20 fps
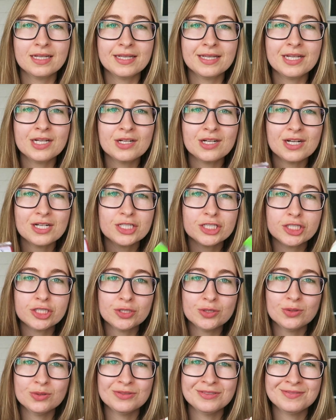Here are
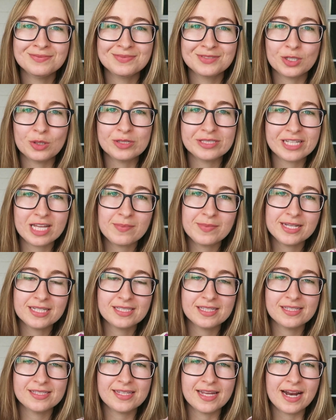two coleslaw
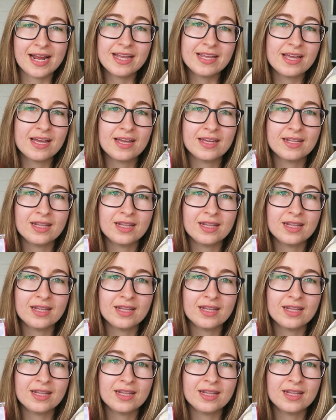mixes that I get